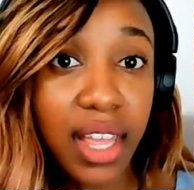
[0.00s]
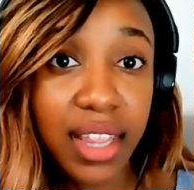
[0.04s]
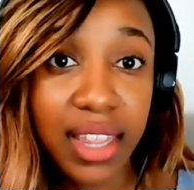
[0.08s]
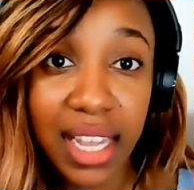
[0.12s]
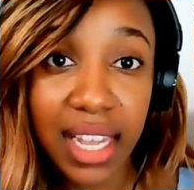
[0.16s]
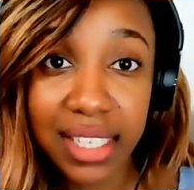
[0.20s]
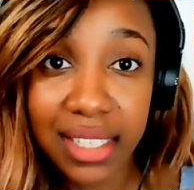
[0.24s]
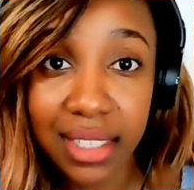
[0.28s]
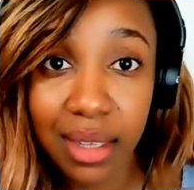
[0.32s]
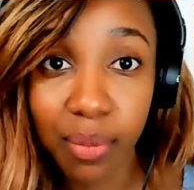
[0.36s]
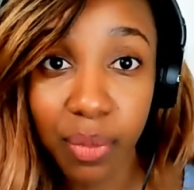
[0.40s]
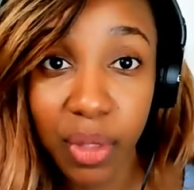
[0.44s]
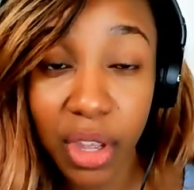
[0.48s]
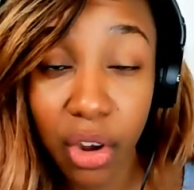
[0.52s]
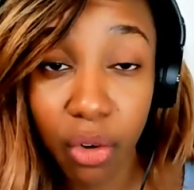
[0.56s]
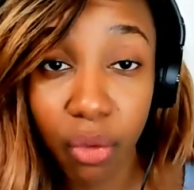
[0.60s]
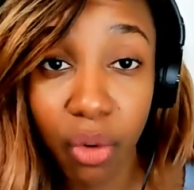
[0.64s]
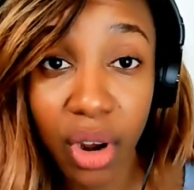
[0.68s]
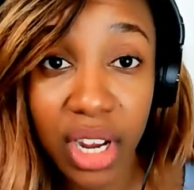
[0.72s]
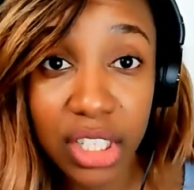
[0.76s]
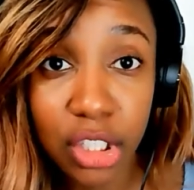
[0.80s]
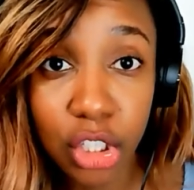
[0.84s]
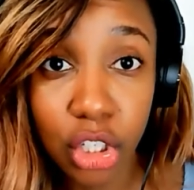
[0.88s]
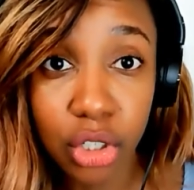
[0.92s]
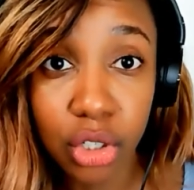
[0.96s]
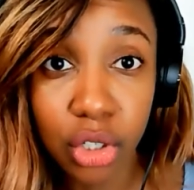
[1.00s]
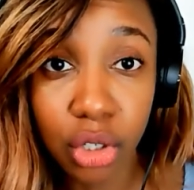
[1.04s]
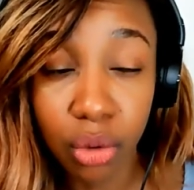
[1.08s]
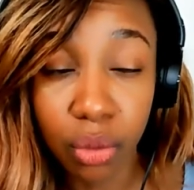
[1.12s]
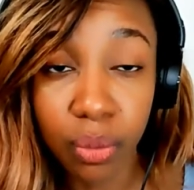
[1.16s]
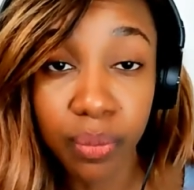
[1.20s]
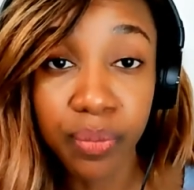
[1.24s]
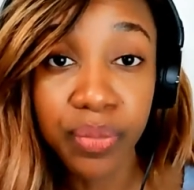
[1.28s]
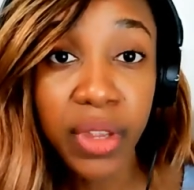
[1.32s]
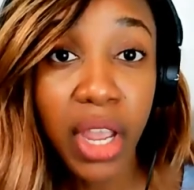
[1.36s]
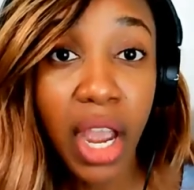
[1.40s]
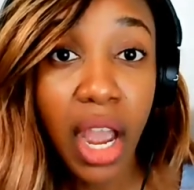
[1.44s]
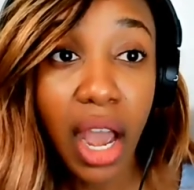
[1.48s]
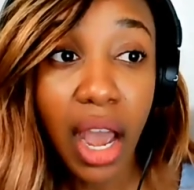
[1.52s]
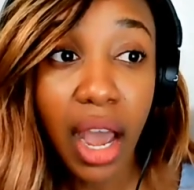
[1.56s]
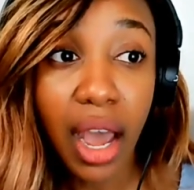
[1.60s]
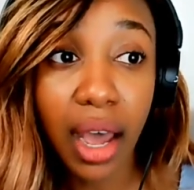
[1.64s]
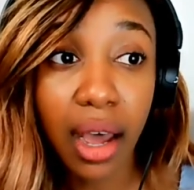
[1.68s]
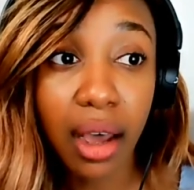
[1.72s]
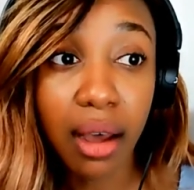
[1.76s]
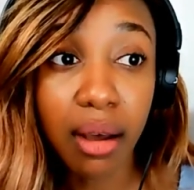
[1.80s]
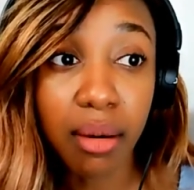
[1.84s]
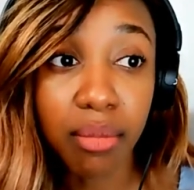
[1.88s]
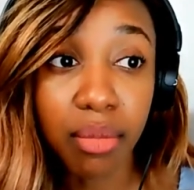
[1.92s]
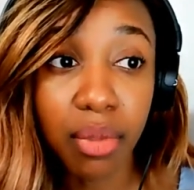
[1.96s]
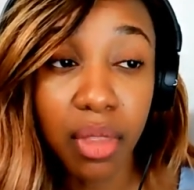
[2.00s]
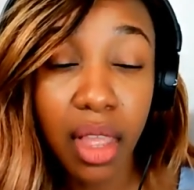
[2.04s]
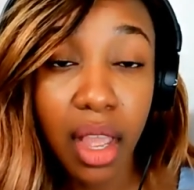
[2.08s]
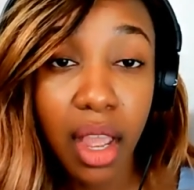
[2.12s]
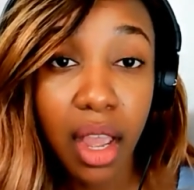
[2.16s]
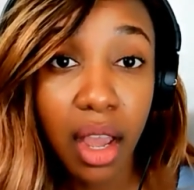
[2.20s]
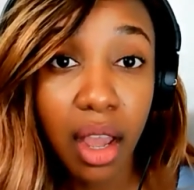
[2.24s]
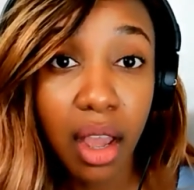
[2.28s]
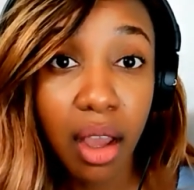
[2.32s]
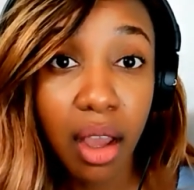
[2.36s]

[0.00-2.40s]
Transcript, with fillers: that's something great to do. Um,